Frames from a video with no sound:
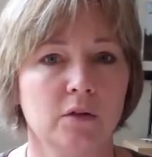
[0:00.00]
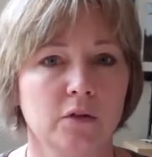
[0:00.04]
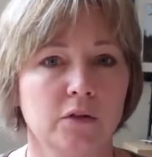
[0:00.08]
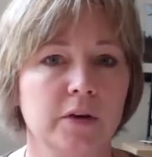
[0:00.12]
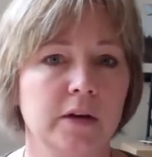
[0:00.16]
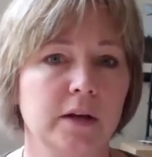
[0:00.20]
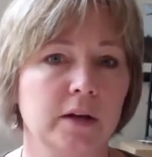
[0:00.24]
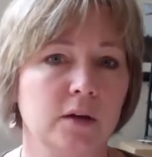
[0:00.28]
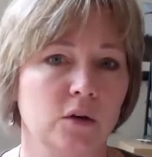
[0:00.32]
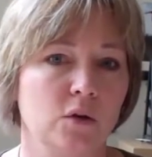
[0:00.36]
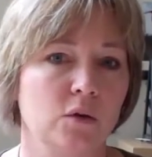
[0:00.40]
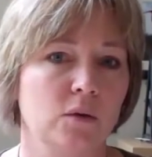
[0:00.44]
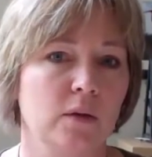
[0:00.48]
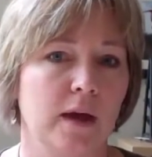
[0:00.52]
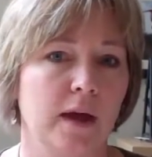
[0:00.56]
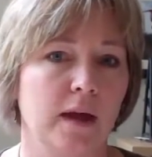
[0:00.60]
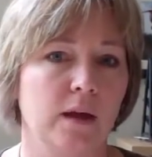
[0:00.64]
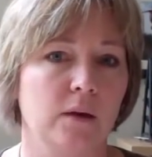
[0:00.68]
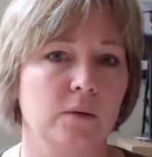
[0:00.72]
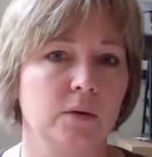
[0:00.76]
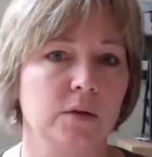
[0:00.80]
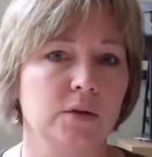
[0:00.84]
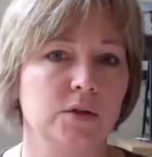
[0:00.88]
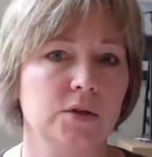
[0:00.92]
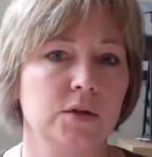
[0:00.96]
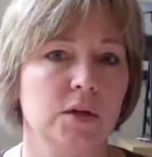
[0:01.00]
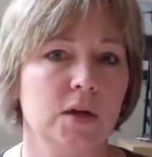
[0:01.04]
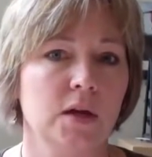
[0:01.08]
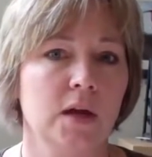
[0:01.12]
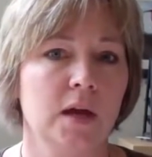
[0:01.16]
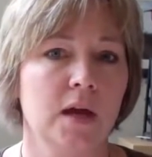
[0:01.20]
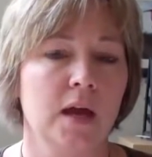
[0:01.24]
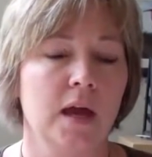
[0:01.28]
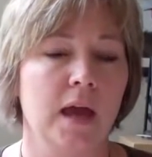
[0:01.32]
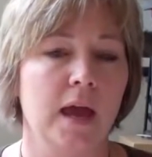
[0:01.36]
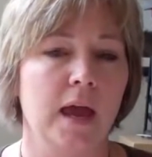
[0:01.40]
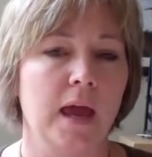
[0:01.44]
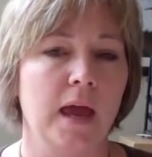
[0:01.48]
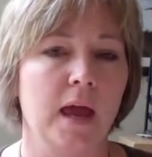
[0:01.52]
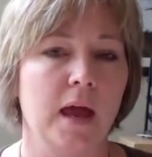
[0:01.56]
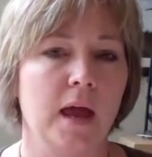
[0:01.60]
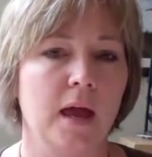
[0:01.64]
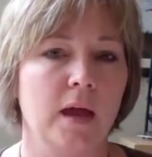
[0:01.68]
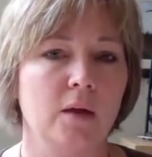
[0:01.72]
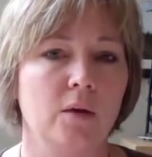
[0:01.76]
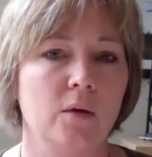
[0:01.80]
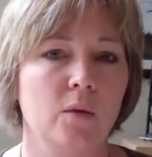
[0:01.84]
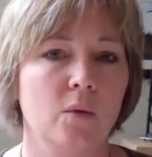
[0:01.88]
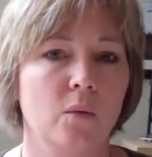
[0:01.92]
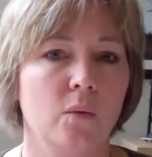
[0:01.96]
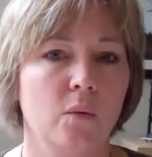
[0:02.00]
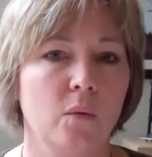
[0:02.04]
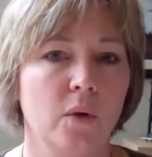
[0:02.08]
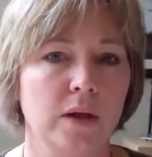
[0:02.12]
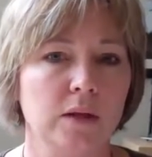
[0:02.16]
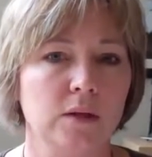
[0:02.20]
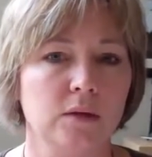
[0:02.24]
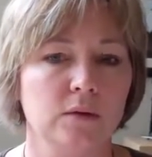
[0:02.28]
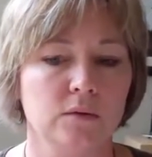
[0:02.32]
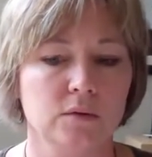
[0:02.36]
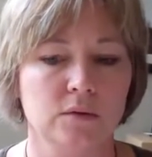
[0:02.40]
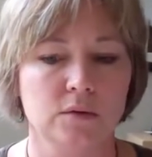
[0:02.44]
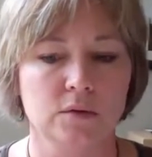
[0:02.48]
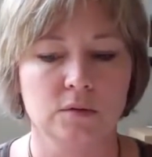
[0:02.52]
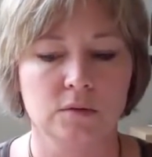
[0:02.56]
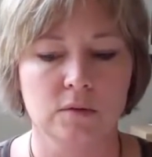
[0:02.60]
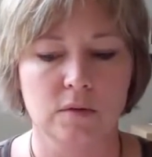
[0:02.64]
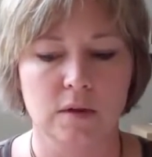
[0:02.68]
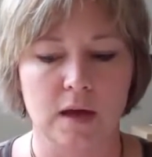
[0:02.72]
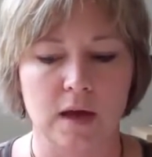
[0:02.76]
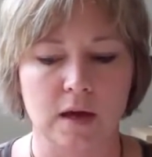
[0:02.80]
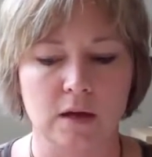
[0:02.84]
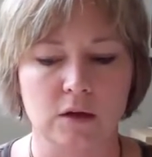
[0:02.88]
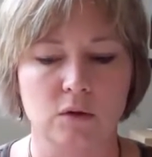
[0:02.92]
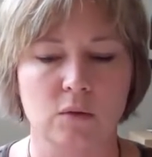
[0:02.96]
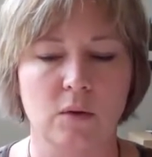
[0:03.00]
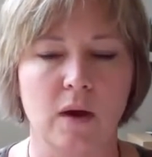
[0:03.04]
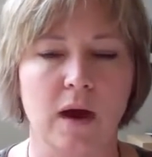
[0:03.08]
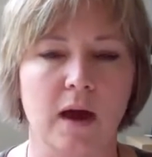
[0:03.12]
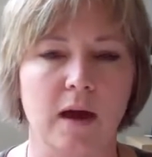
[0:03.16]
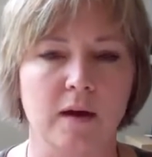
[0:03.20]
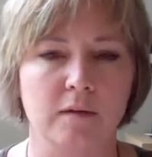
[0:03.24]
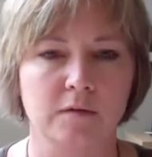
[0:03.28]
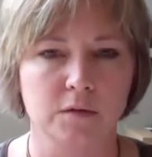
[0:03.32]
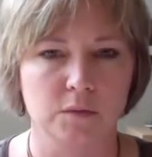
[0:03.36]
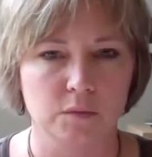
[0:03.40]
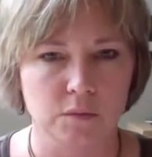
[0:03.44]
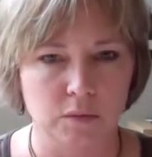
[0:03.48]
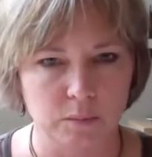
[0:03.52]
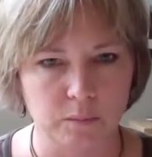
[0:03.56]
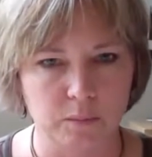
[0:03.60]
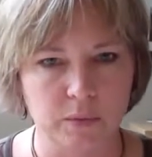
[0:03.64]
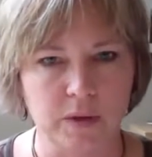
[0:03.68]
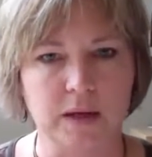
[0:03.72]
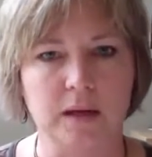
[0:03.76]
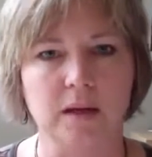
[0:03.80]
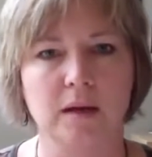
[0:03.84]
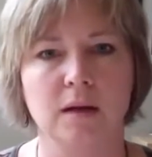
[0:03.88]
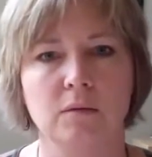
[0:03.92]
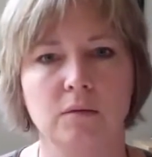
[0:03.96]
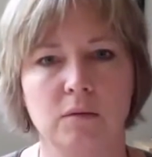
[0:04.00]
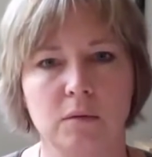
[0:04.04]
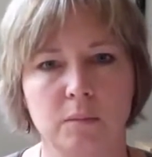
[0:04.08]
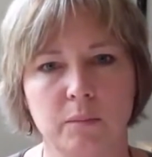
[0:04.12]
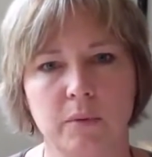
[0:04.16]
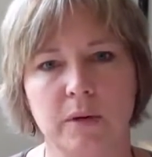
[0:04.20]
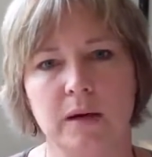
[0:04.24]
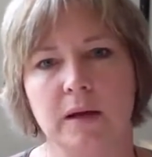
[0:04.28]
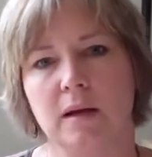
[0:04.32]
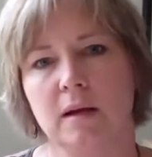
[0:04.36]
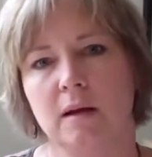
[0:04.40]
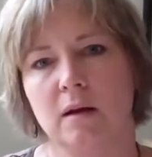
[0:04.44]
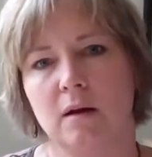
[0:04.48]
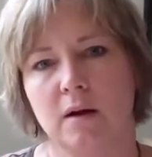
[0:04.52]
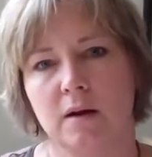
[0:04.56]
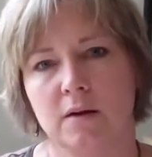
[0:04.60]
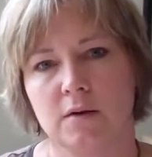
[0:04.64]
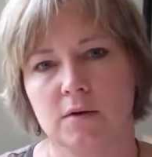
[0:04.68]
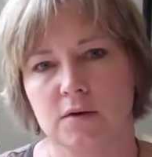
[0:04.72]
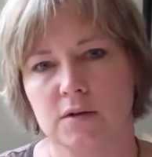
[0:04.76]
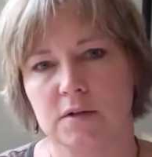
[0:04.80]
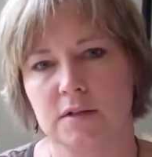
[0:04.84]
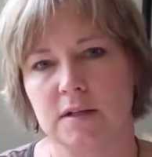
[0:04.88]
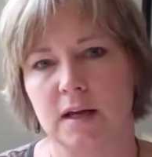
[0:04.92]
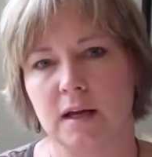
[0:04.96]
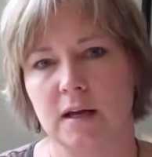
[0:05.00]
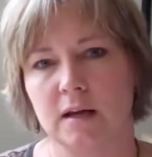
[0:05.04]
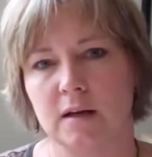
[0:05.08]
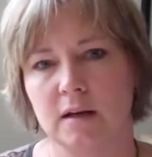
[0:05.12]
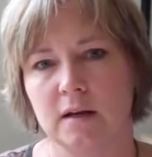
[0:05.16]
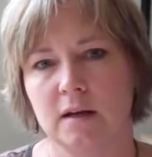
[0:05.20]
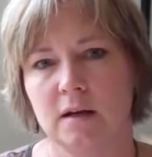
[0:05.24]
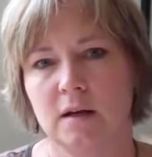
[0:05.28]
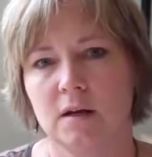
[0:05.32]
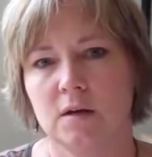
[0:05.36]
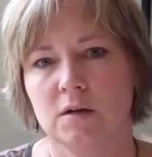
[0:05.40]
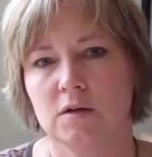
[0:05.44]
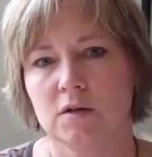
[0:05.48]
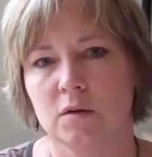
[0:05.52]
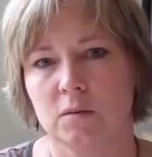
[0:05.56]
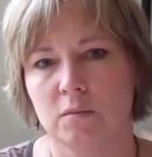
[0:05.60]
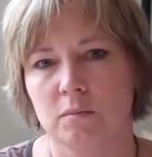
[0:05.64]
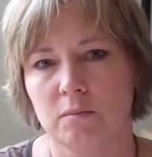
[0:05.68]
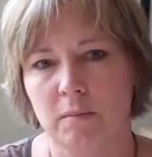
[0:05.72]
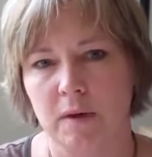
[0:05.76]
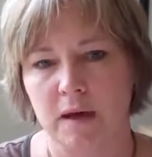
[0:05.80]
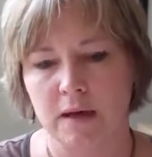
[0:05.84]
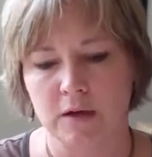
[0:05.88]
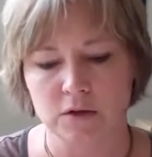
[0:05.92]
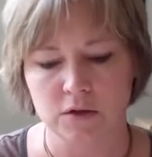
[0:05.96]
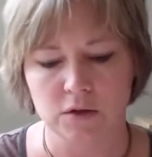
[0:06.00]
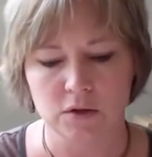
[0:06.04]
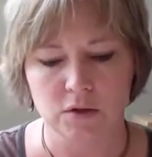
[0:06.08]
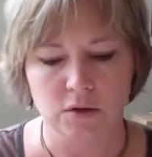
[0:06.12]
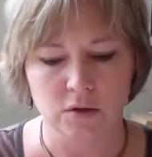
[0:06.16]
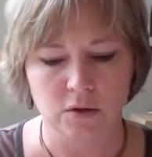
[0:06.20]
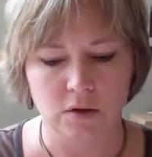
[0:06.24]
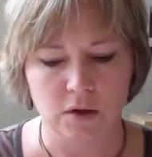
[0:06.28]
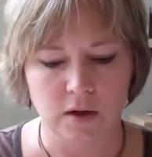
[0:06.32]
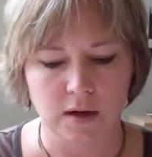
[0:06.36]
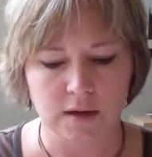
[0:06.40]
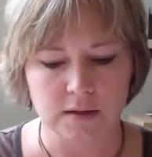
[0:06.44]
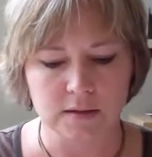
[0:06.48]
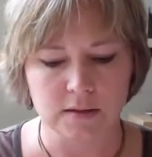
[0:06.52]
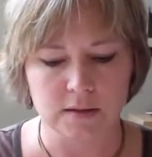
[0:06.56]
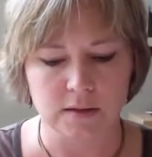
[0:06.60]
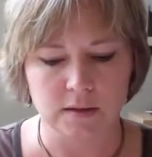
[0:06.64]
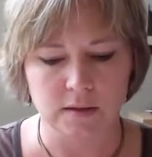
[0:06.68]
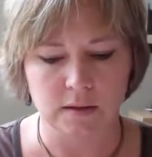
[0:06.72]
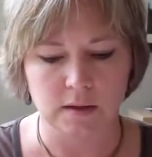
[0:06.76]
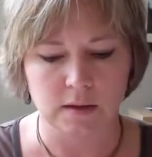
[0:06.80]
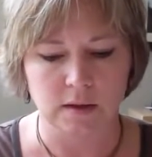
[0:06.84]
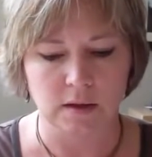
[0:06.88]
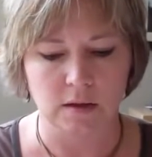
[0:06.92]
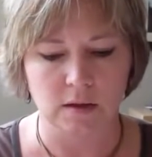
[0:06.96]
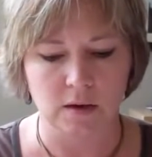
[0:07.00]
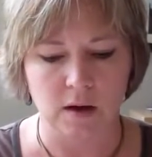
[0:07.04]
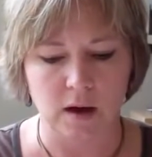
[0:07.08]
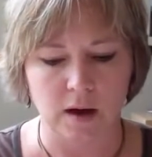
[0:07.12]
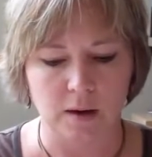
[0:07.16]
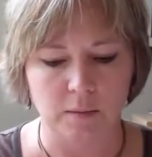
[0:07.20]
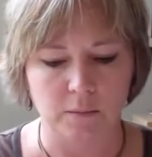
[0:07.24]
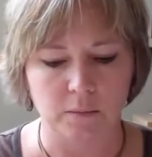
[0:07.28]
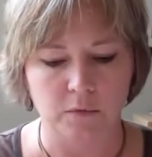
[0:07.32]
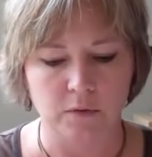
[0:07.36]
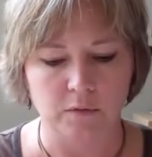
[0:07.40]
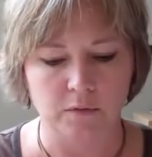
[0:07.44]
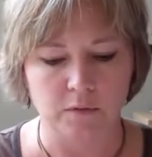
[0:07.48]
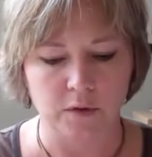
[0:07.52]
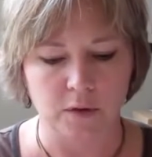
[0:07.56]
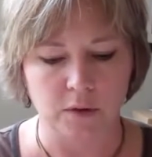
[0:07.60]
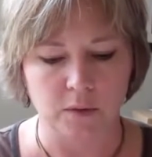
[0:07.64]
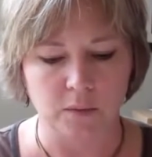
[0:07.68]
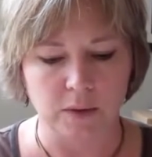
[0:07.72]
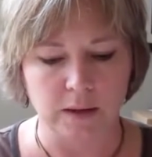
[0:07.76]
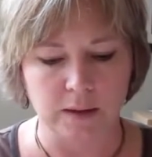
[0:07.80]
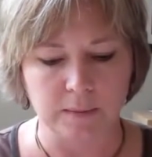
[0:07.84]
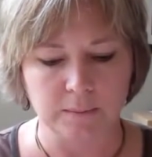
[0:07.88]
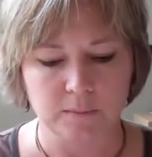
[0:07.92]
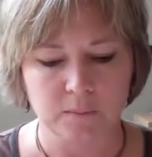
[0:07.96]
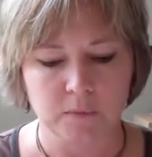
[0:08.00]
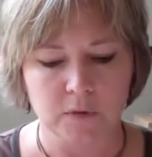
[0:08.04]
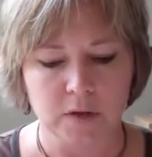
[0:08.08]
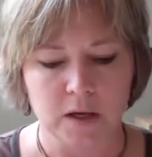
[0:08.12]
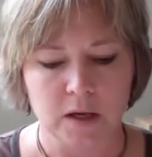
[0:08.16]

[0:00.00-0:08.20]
learning a new language. And when you do that, you have to repeat it, understand it. So make sure you're constantly reviewing.